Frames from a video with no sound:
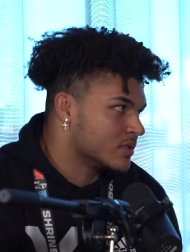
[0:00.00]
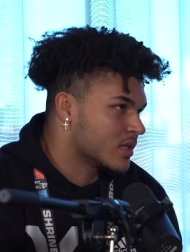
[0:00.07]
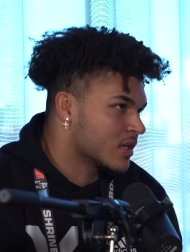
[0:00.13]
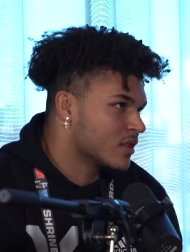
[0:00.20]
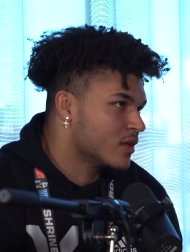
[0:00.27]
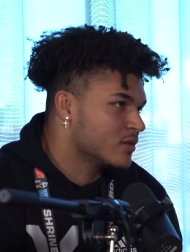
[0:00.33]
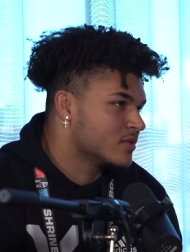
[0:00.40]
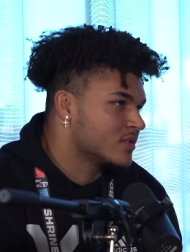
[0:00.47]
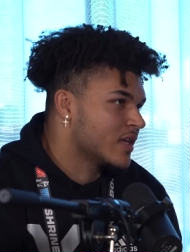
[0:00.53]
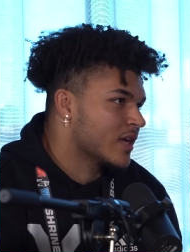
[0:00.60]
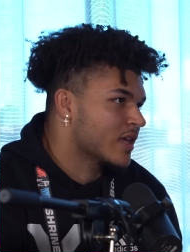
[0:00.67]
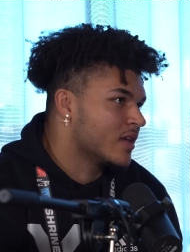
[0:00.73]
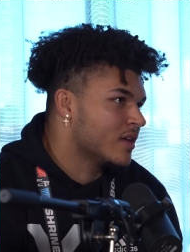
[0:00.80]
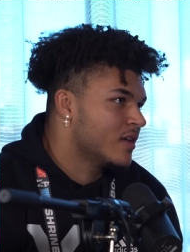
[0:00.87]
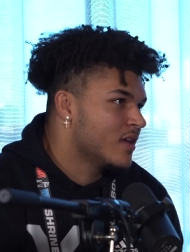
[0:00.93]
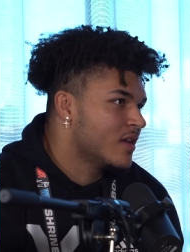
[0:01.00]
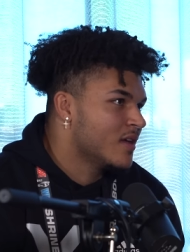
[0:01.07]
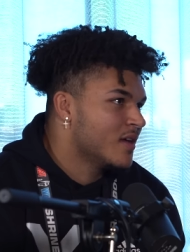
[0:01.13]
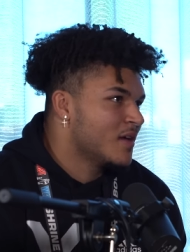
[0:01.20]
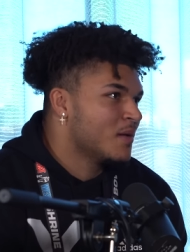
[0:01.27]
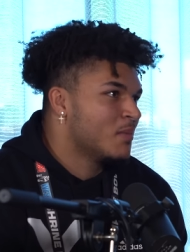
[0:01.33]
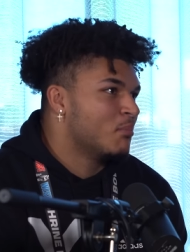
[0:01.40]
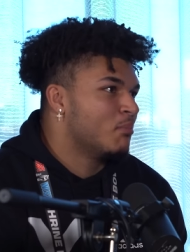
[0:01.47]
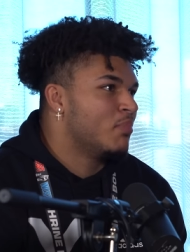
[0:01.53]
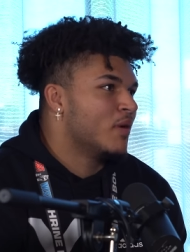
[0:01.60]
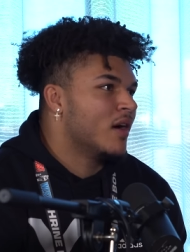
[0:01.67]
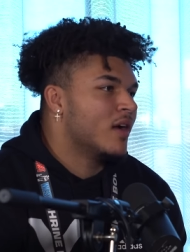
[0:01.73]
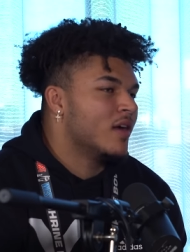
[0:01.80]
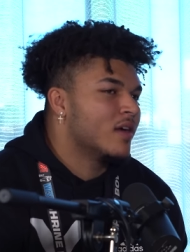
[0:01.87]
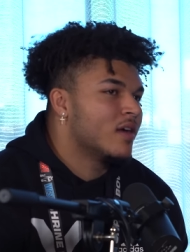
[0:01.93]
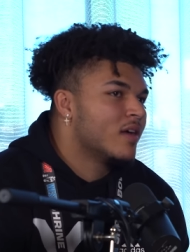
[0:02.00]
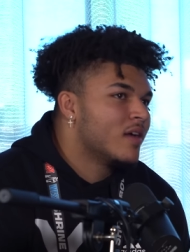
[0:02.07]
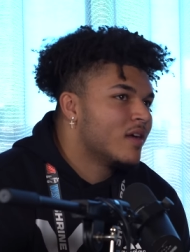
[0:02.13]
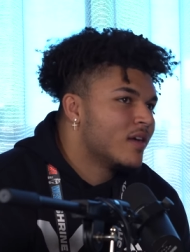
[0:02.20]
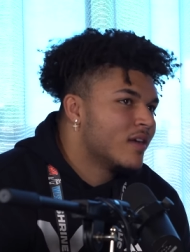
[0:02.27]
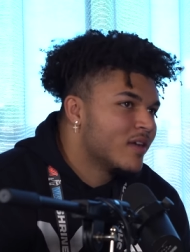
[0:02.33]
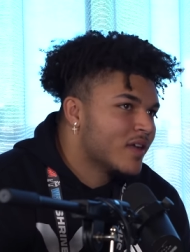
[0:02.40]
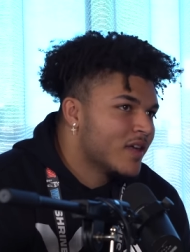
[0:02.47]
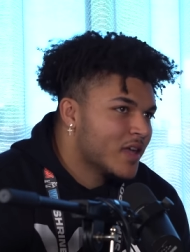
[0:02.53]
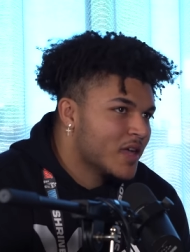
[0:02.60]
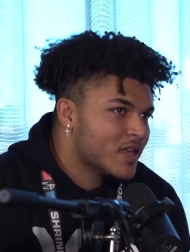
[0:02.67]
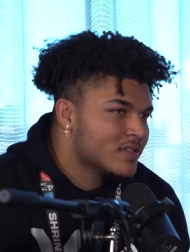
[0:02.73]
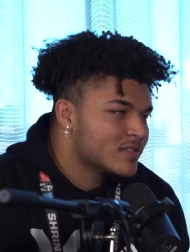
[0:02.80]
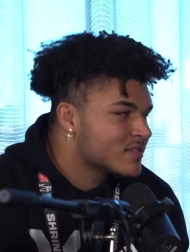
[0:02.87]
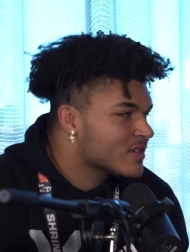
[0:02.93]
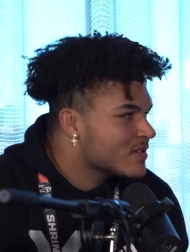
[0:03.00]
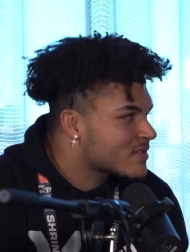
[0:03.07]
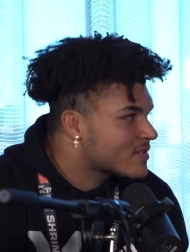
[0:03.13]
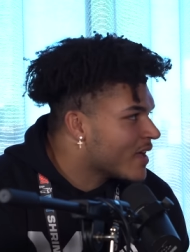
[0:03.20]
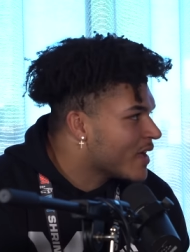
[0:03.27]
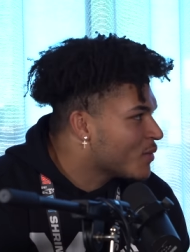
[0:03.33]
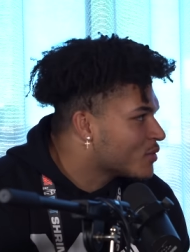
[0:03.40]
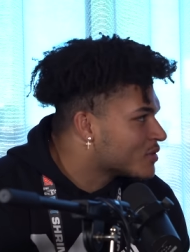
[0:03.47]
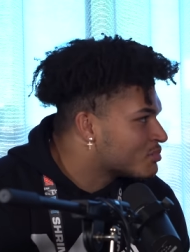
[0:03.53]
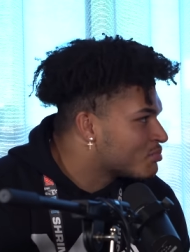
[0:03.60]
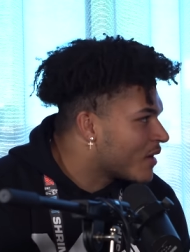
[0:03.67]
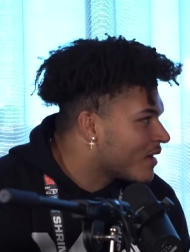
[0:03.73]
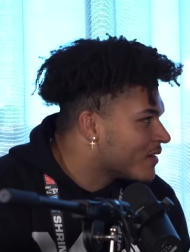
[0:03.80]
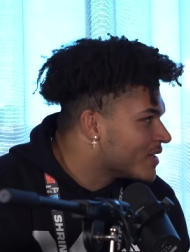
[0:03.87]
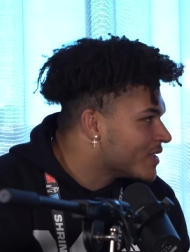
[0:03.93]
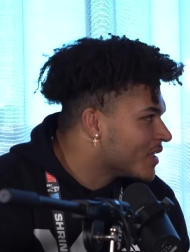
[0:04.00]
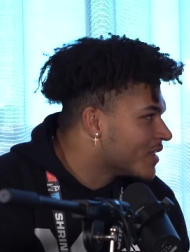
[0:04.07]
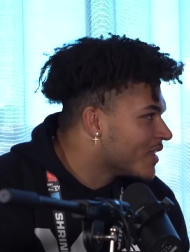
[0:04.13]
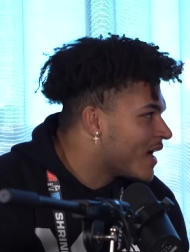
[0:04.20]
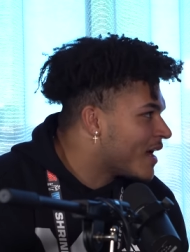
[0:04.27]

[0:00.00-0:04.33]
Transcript: It's a close second, but NC State was probably the